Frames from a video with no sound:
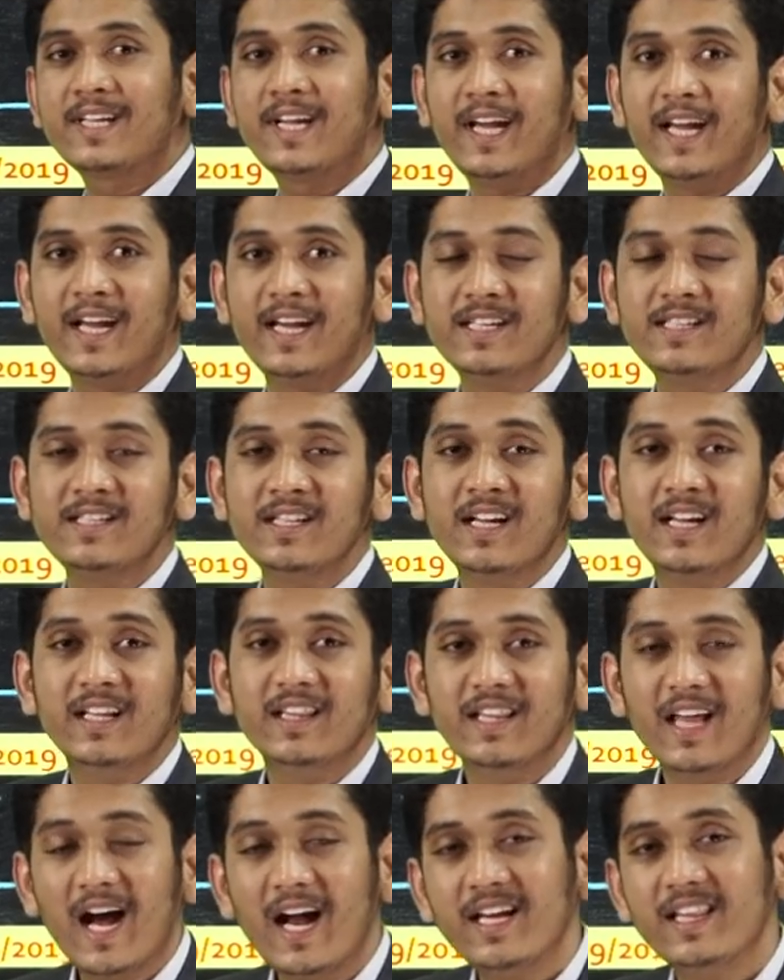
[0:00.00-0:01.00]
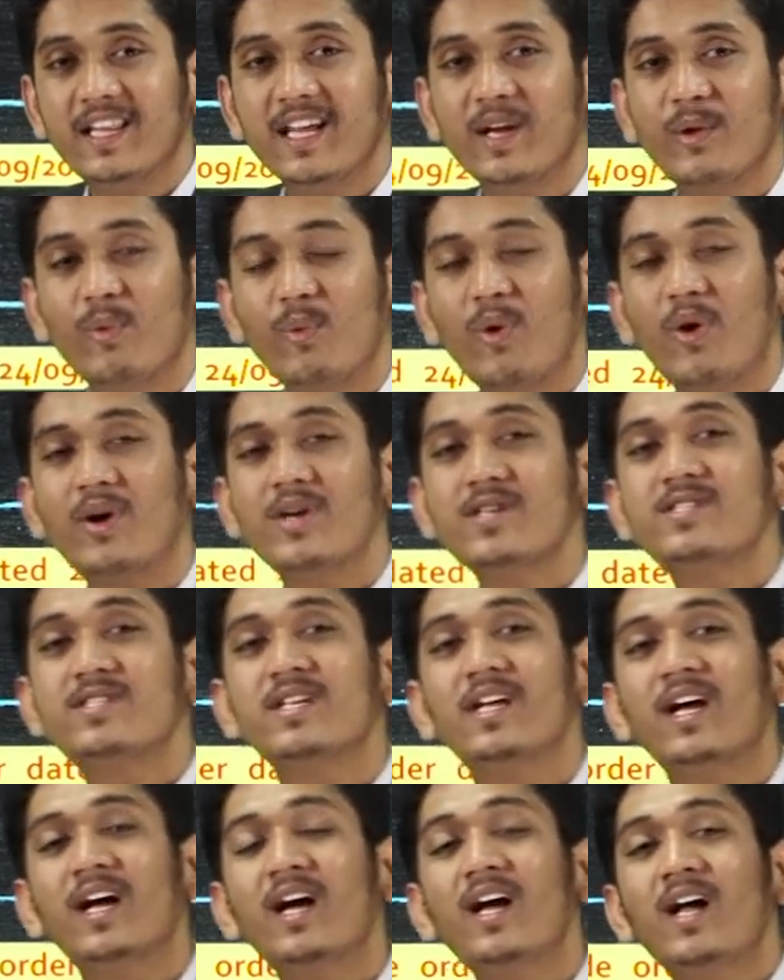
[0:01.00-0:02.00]
case, that there was
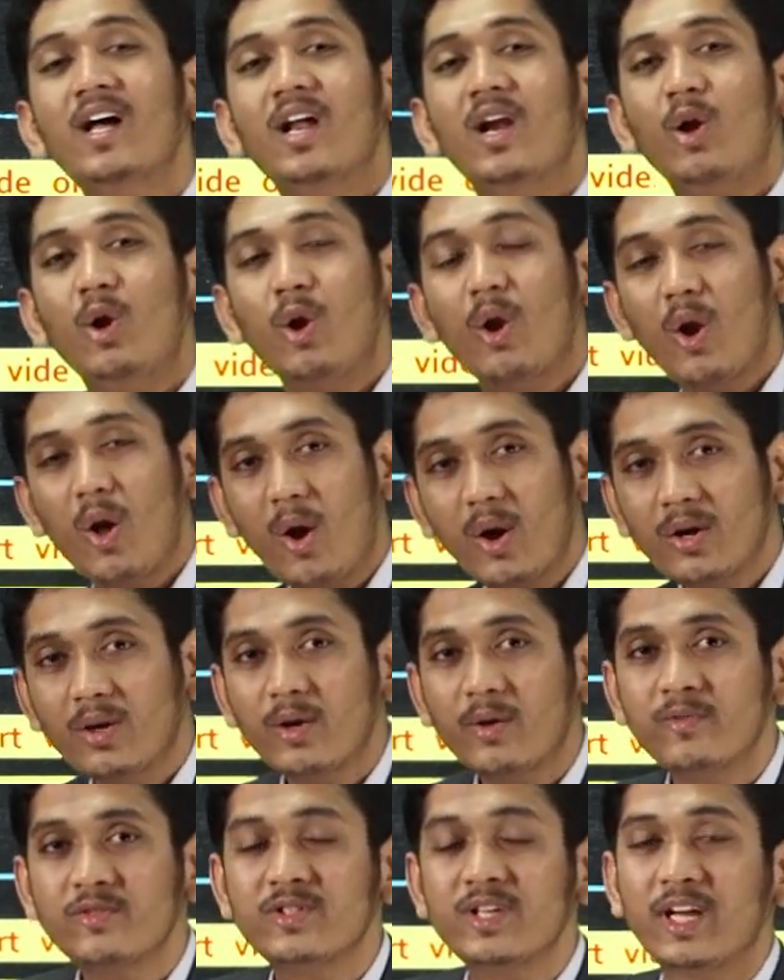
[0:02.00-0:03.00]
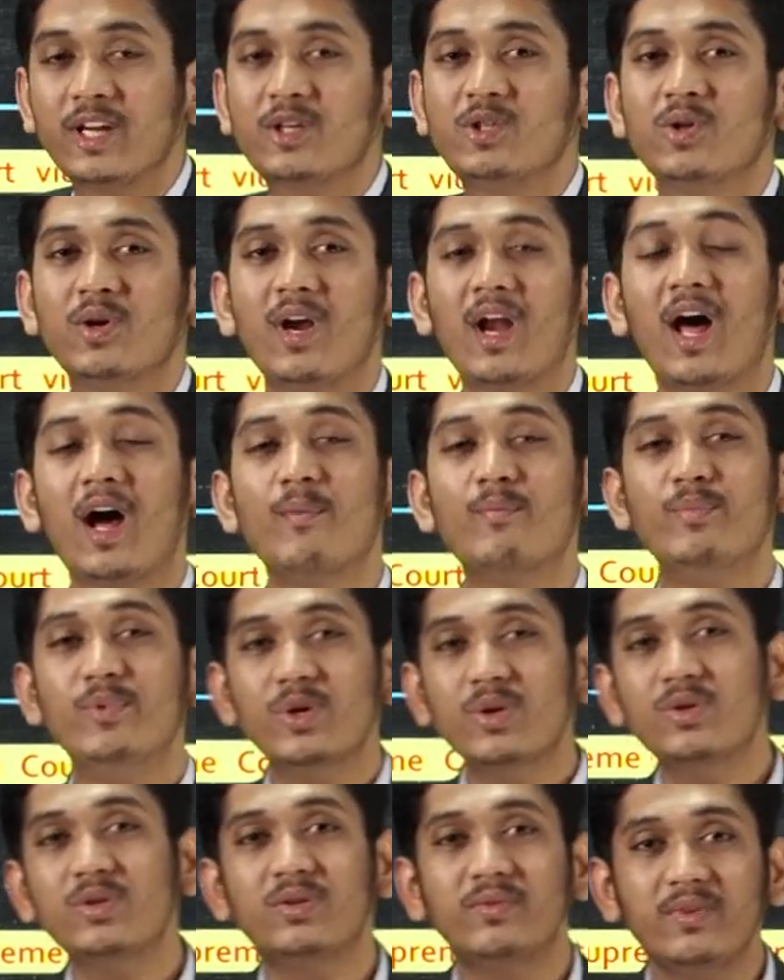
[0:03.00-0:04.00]
a lot of sexual
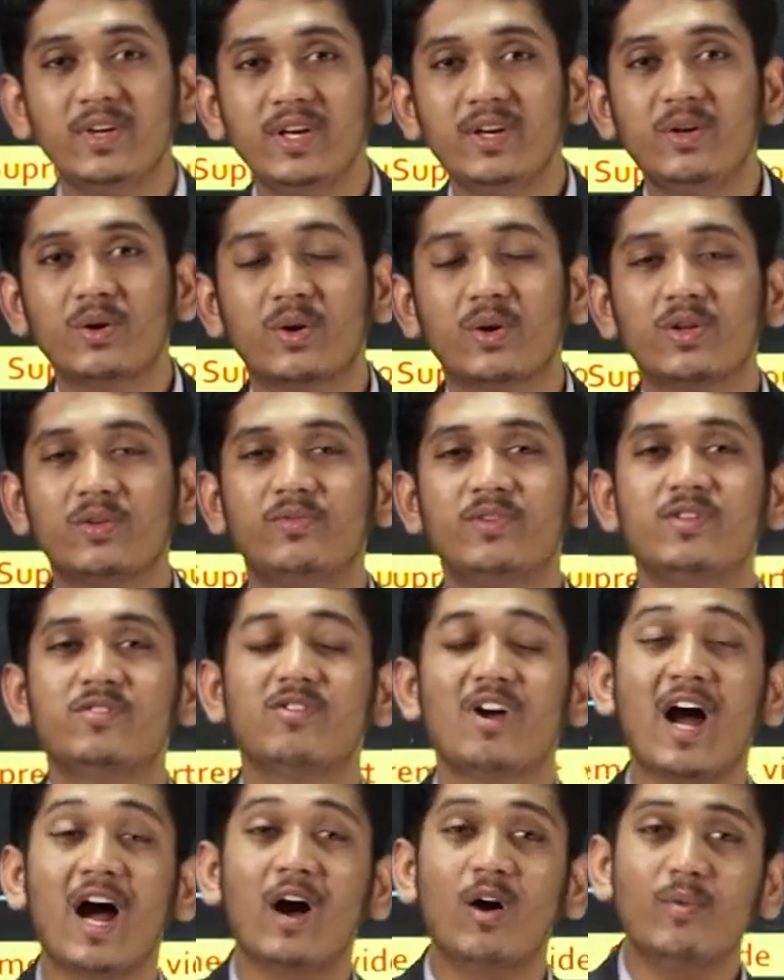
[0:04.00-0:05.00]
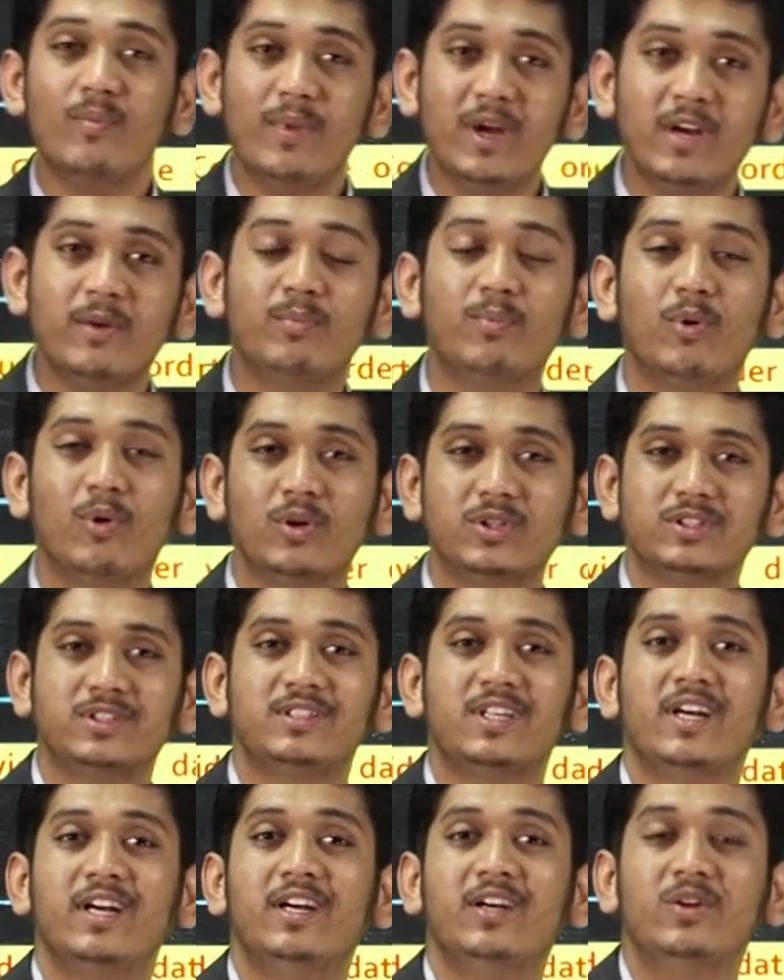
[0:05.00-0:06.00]
abuse videos which have been
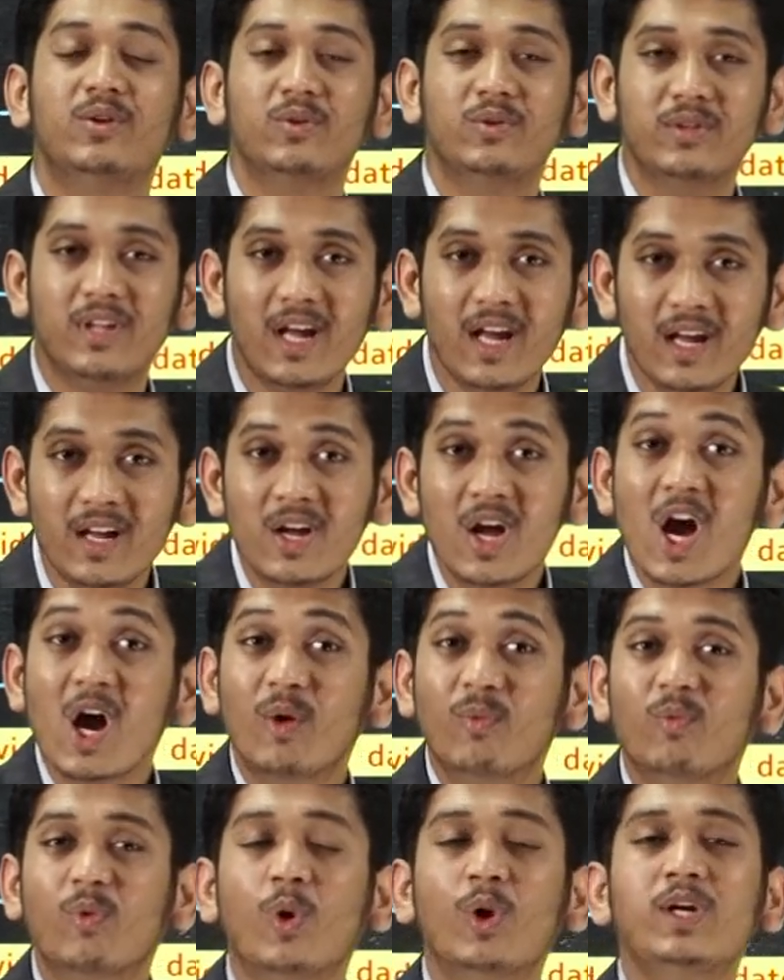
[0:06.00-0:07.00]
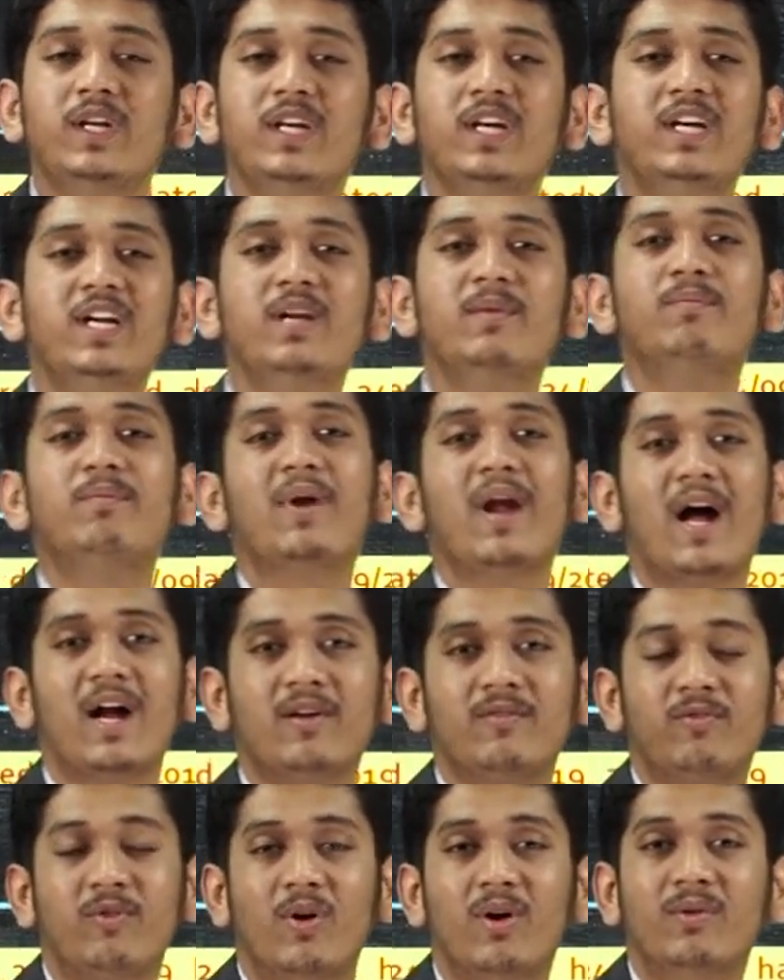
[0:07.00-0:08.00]
posted into the OTT
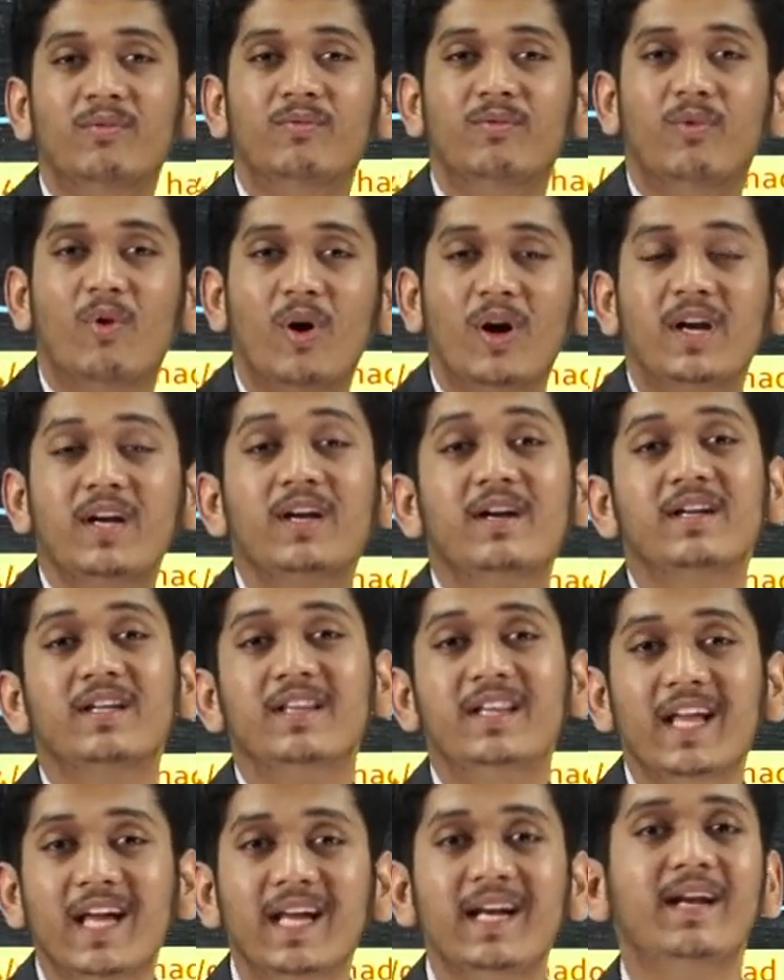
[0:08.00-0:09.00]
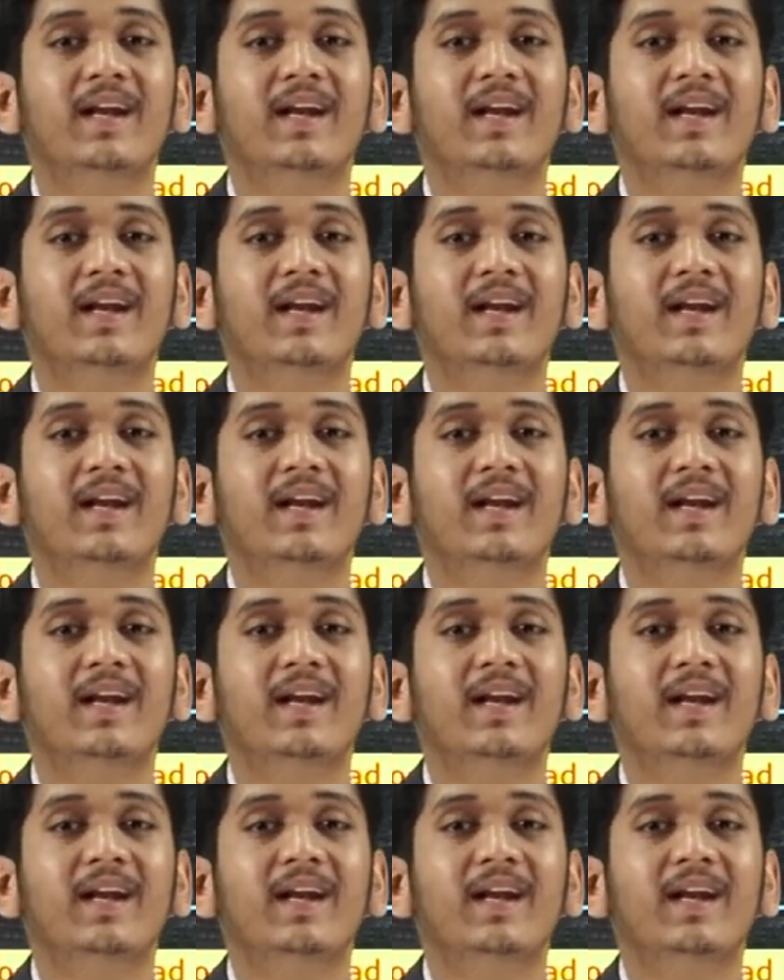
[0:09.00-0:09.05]
platform what they